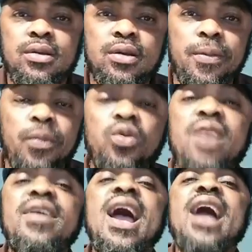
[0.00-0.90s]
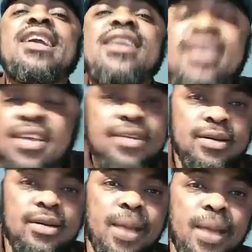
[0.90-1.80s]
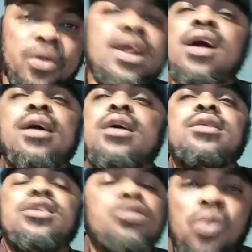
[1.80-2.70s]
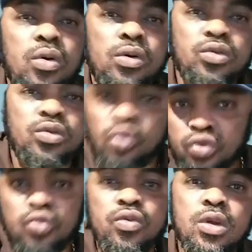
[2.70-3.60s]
People never agree their brother did wrong to you.